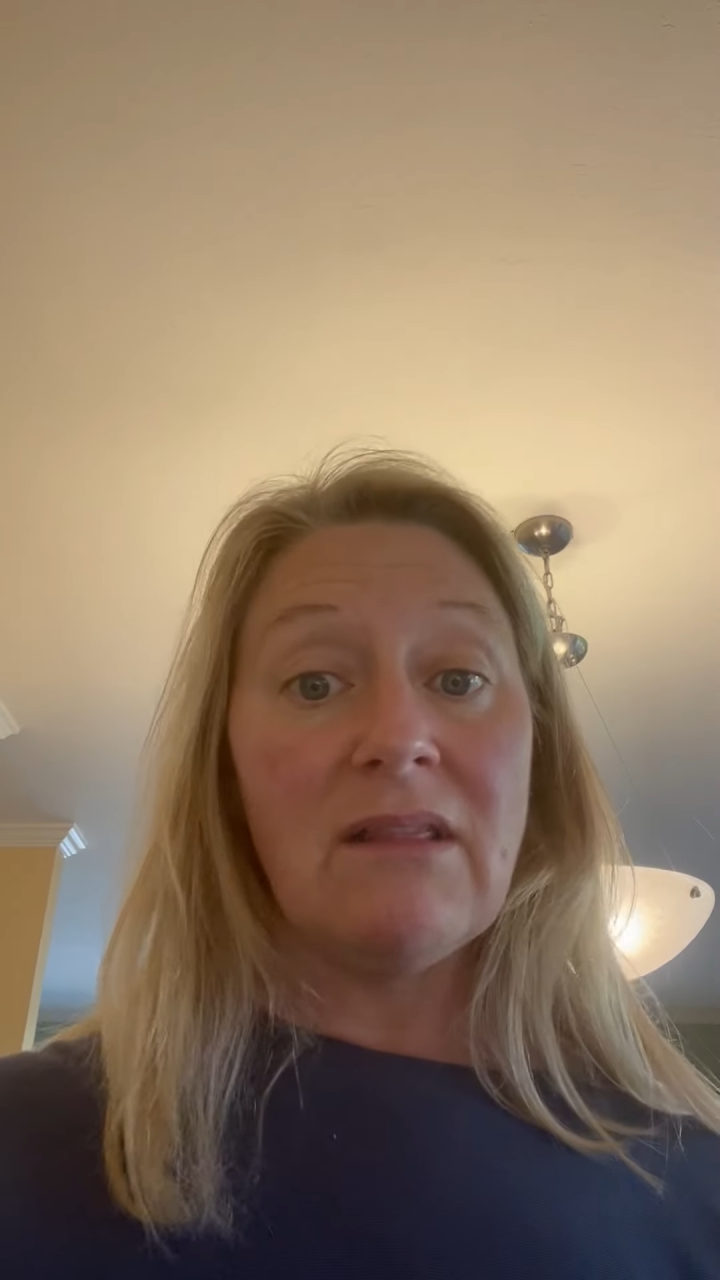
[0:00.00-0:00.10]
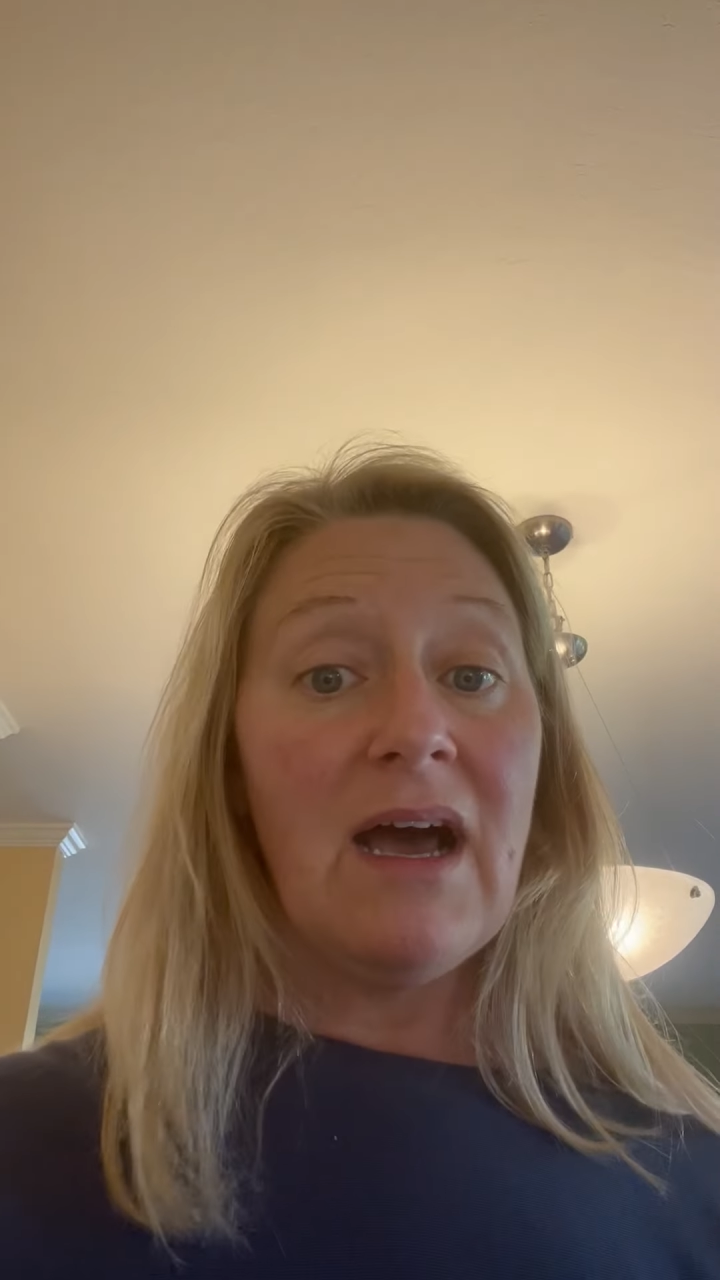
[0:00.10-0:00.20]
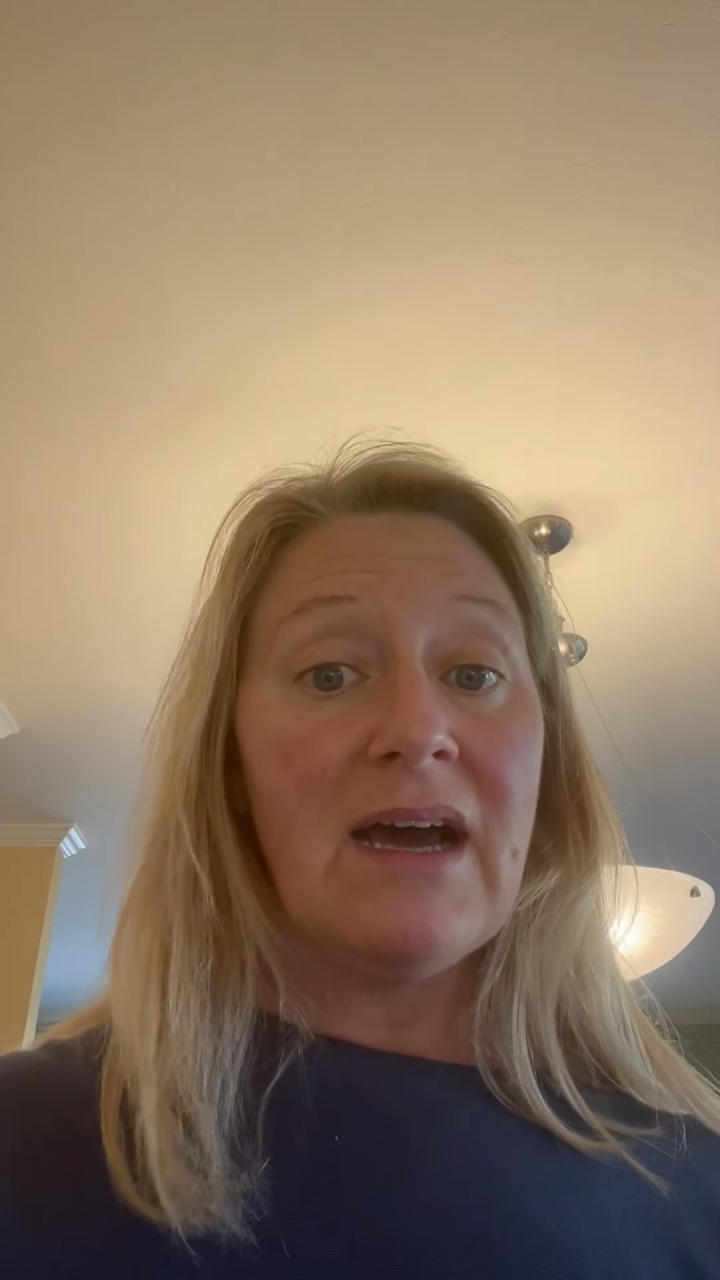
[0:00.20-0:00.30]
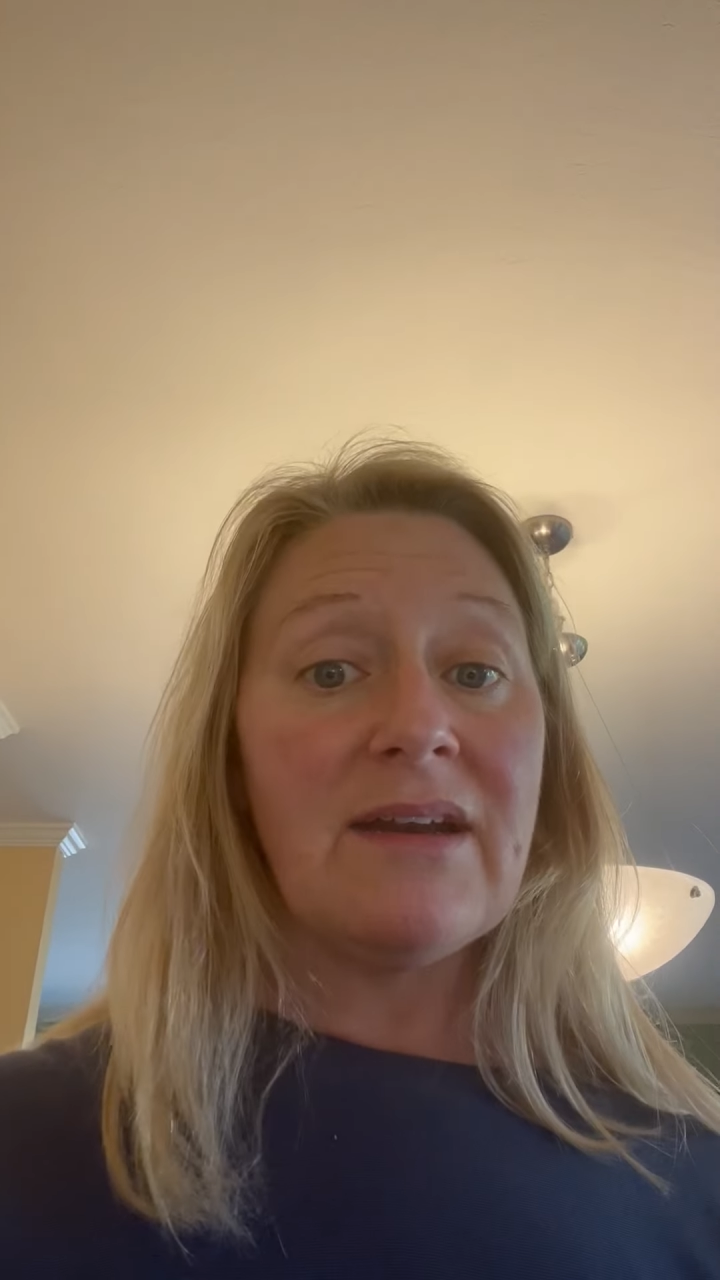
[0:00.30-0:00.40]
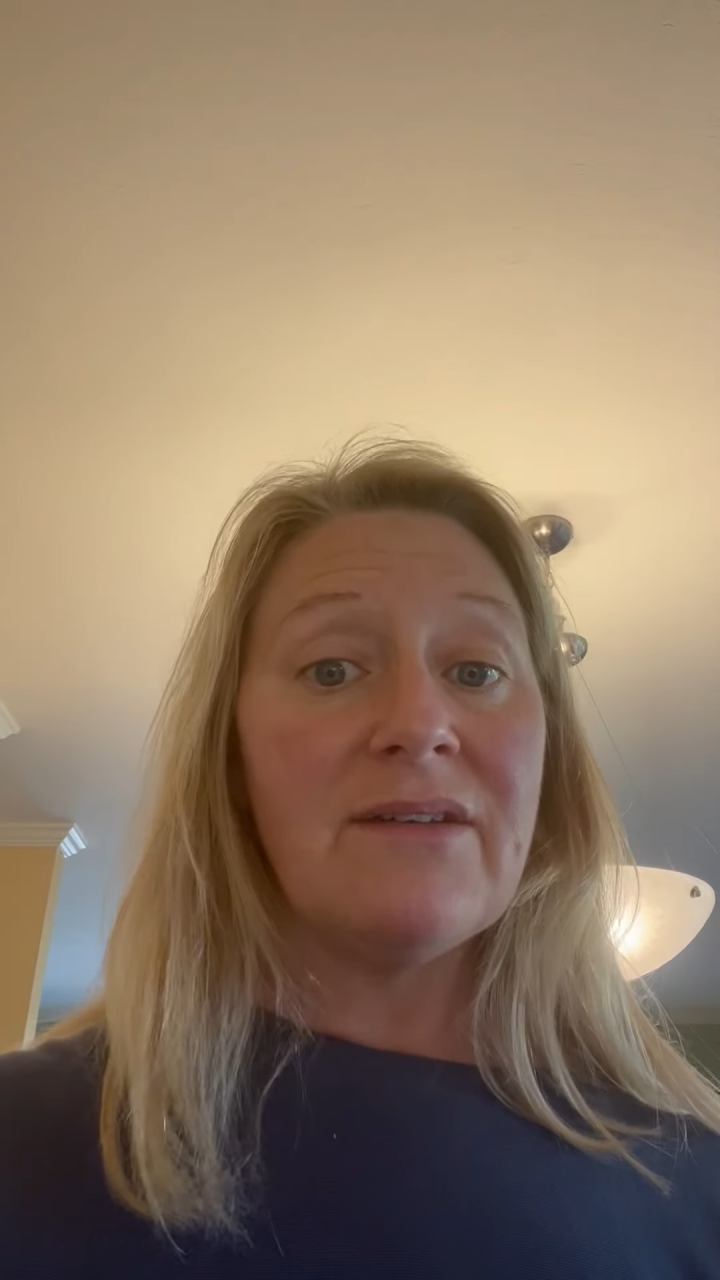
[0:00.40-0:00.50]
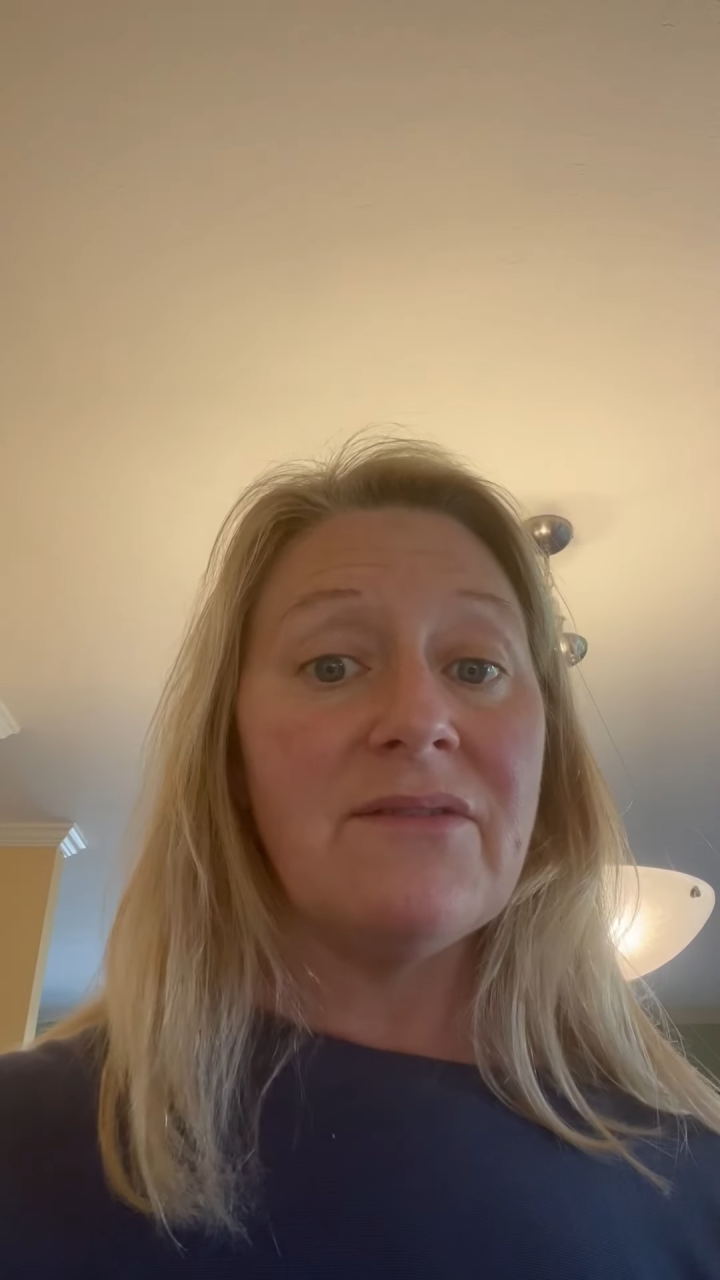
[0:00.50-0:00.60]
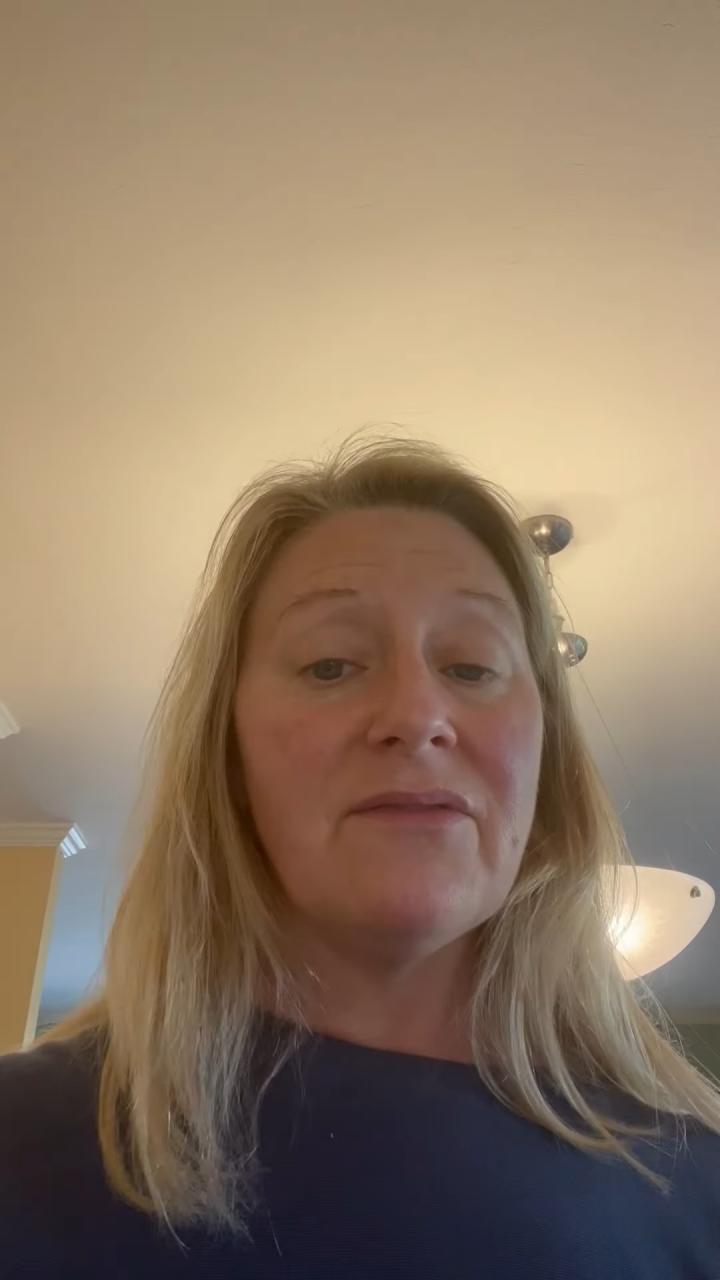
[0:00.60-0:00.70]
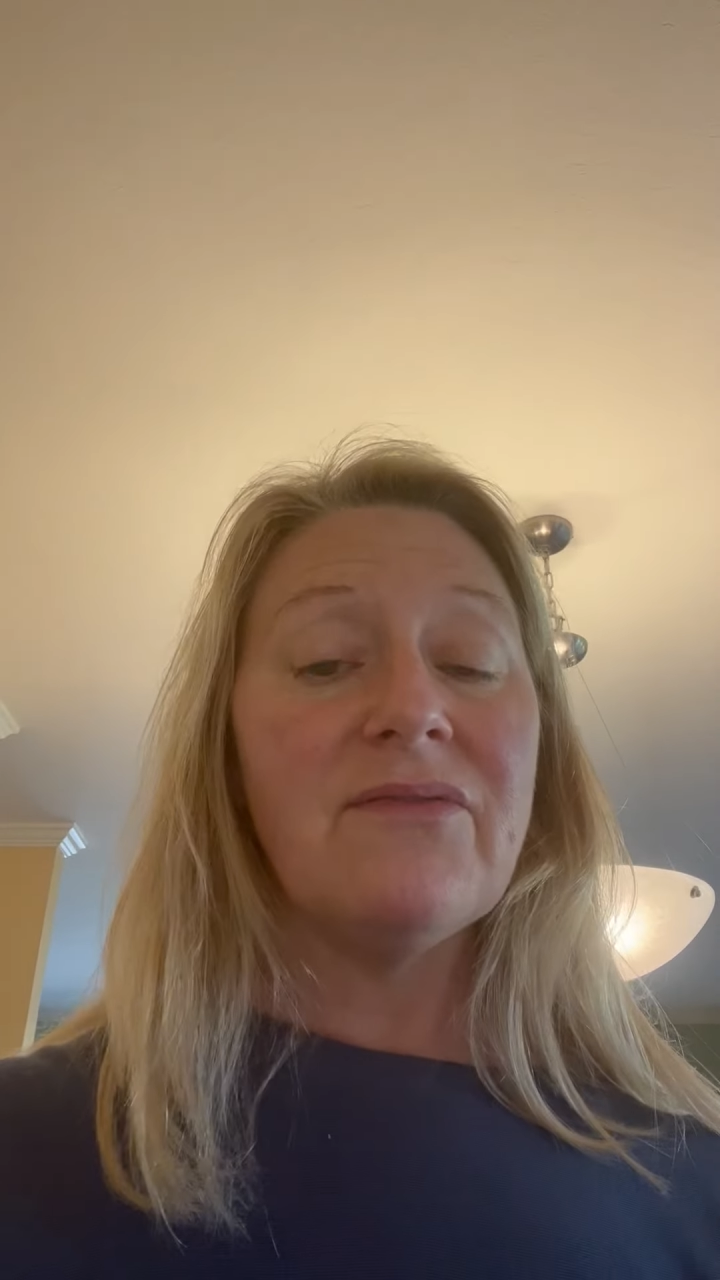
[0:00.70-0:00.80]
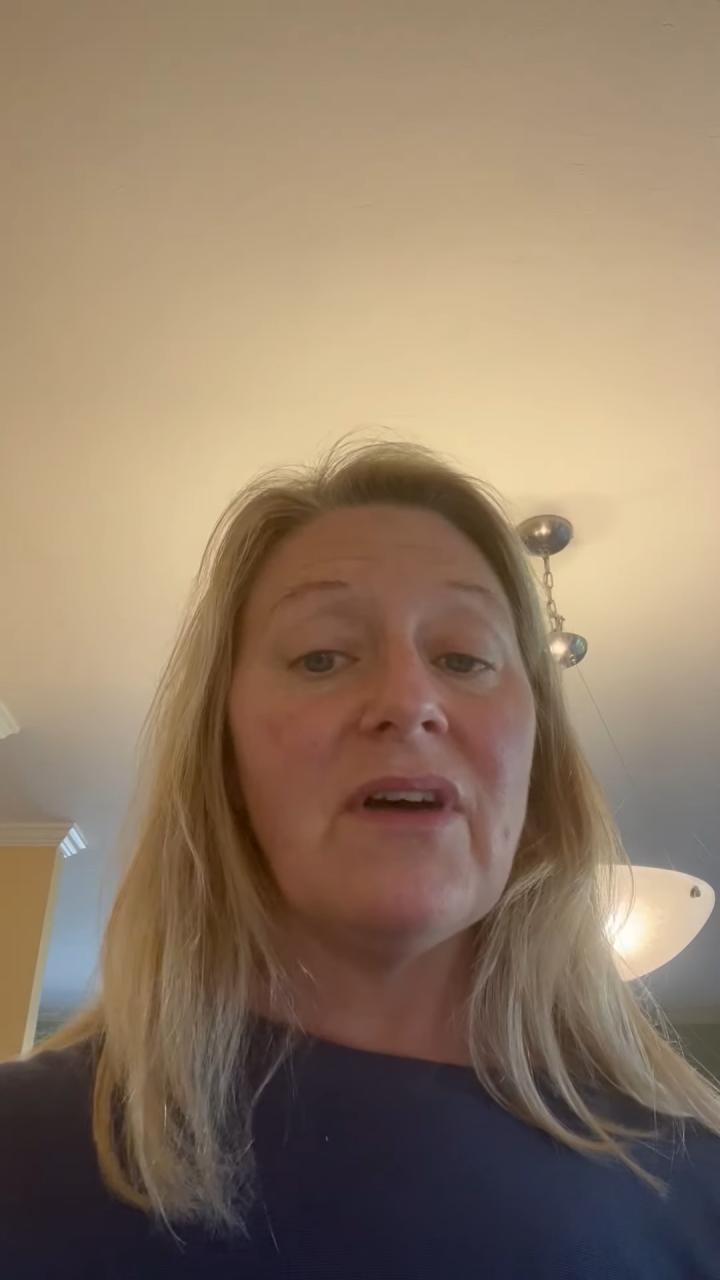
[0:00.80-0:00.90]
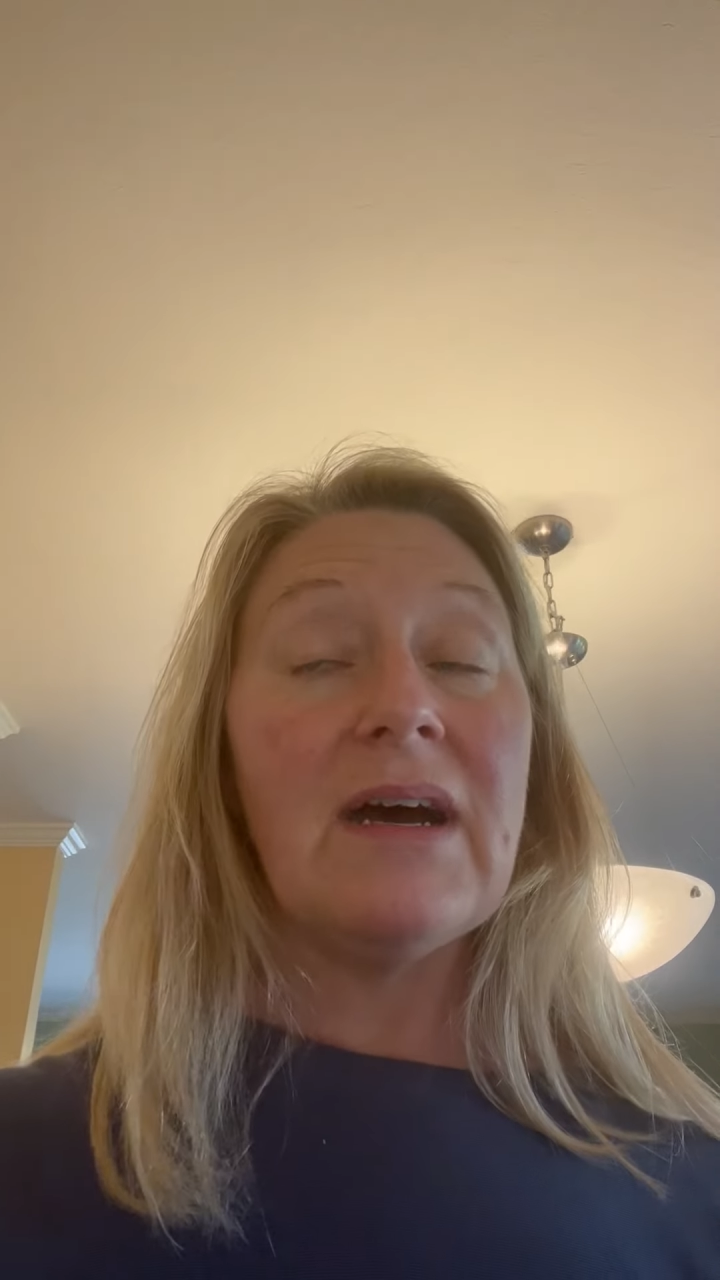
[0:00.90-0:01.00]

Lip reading: lot of